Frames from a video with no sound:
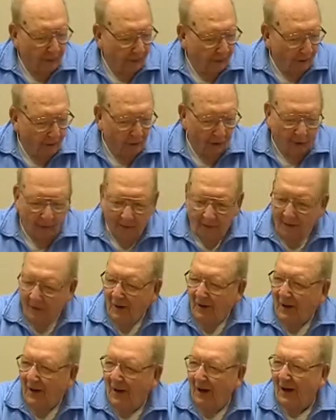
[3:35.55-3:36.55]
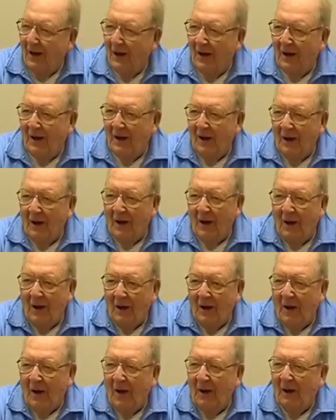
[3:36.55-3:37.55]
Nope.
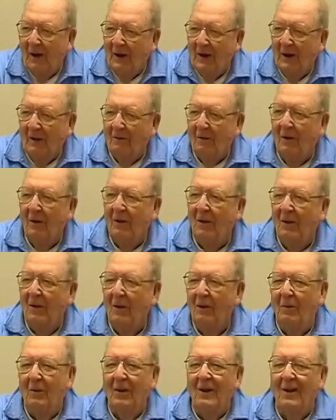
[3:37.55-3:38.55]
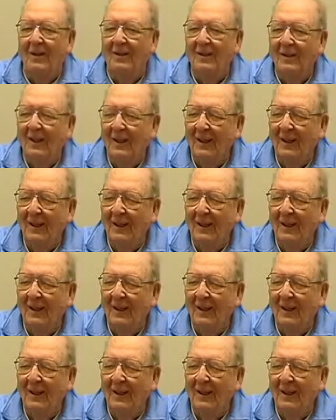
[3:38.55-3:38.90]
I never heard of the place.